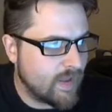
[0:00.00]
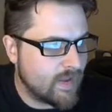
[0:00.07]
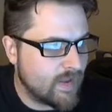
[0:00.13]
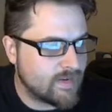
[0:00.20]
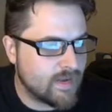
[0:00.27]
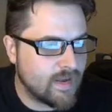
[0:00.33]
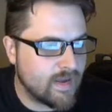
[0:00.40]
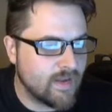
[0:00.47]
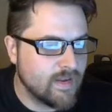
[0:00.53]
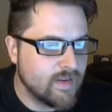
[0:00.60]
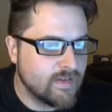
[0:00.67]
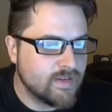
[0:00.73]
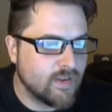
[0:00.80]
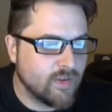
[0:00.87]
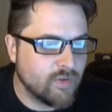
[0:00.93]
And
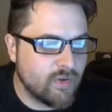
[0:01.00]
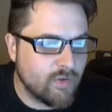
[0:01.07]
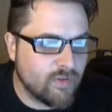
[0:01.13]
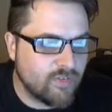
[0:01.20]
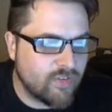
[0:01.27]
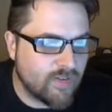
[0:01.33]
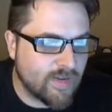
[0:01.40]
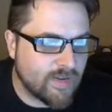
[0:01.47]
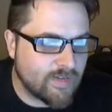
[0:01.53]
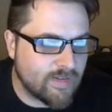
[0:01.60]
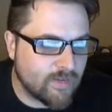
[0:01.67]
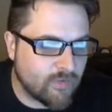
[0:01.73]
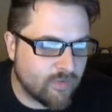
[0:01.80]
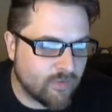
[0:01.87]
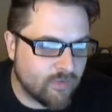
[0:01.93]
now you'll notice
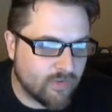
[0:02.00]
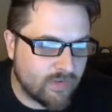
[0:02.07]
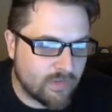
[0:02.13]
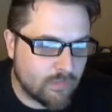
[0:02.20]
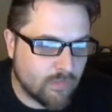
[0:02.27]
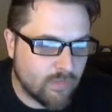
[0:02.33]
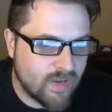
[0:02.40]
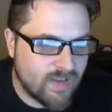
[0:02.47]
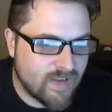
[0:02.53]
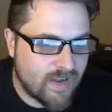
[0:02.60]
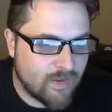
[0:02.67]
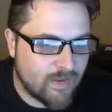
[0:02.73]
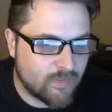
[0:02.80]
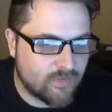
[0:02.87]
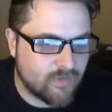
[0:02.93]
that there's this little
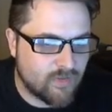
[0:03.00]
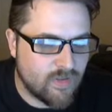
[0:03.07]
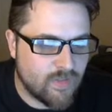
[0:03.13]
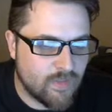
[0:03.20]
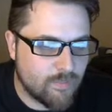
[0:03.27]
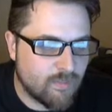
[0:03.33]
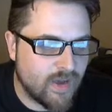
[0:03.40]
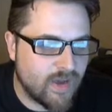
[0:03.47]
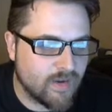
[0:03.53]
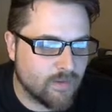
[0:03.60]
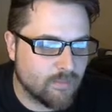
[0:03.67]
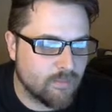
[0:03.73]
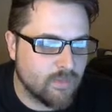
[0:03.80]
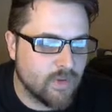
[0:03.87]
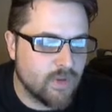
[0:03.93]
readout in the
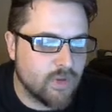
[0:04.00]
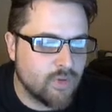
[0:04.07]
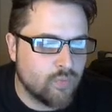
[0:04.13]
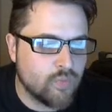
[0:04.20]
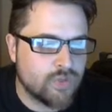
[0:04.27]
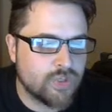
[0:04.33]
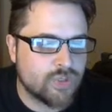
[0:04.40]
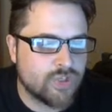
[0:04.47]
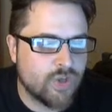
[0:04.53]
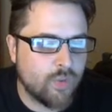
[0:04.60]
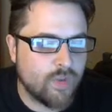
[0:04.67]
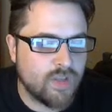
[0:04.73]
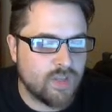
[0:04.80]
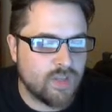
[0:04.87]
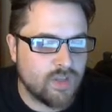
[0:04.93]
bottom, which is
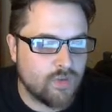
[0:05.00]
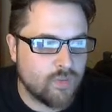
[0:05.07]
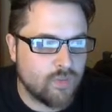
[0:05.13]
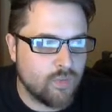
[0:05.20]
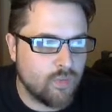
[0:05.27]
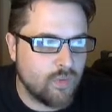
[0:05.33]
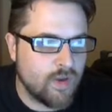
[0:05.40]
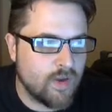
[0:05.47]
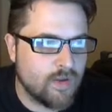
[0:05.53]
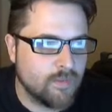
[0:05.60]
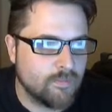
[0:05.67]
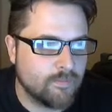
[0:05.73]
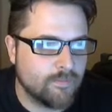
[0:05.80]
showing you